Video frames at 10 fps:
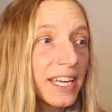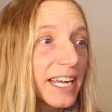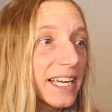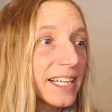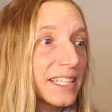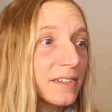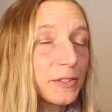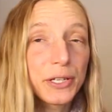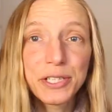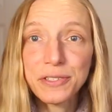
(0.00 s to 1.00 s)
And
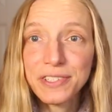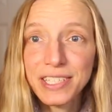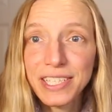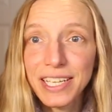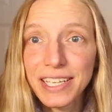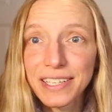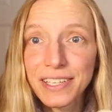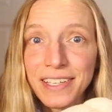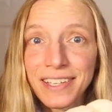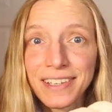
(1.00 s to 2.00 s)
if you're interested
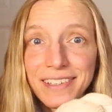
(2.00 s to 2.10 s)
in